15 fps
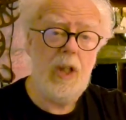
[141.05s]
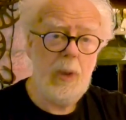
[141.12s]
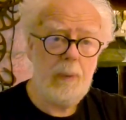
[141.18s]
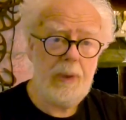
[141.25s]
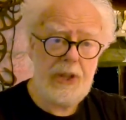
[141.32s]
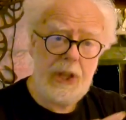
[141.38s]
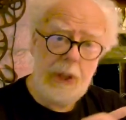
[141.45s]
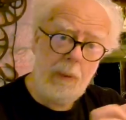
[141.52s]

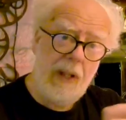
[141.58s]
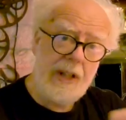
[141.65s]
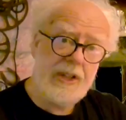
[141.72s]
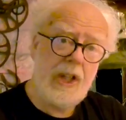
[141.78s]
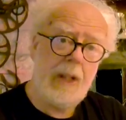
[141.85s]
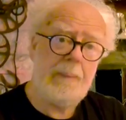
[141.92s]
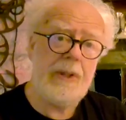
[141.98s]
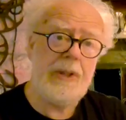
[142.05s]
which he went
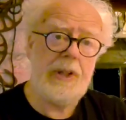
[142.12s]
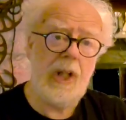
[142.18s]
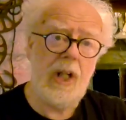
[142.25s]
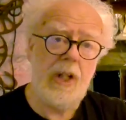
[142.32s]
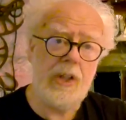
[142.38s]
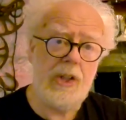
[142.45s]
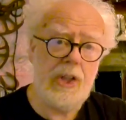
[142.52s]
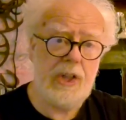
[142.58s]
up and
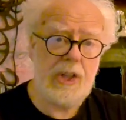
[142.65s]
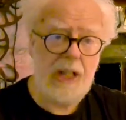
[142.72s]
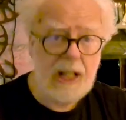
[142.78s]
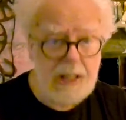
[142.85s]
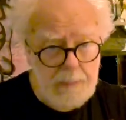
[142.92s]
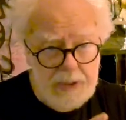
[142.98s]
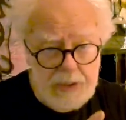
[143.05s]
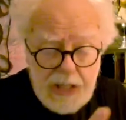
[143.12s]
touched
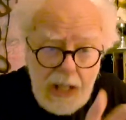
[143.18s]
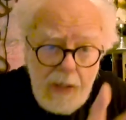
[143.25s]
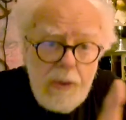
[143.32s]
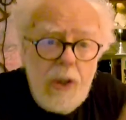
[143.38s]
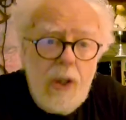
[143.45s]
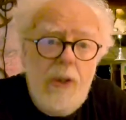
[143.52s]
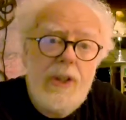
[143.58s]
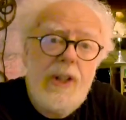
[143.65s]
and
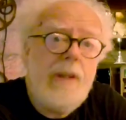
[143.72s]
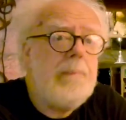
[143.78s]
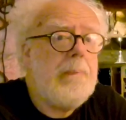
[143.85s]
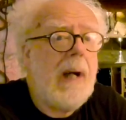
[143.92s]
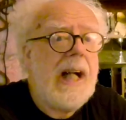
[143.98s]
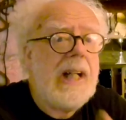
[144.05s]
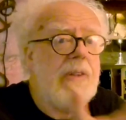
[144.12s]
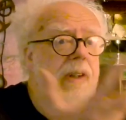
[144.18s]
downloaded
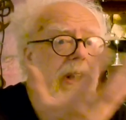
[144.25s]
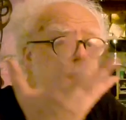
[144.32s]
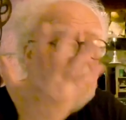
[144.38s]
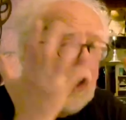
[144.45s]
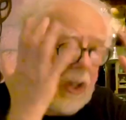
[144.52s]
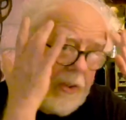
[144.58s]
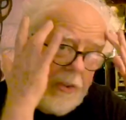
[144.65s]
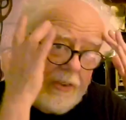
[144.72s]
binary
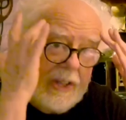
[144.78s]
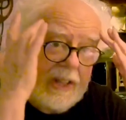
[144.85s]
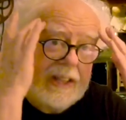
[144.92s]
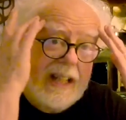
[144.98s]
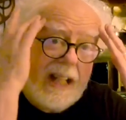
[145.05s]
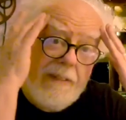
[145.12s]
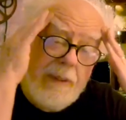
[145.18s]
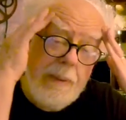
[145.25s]
code that
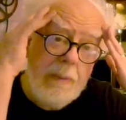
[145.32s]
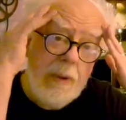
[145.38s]
gave him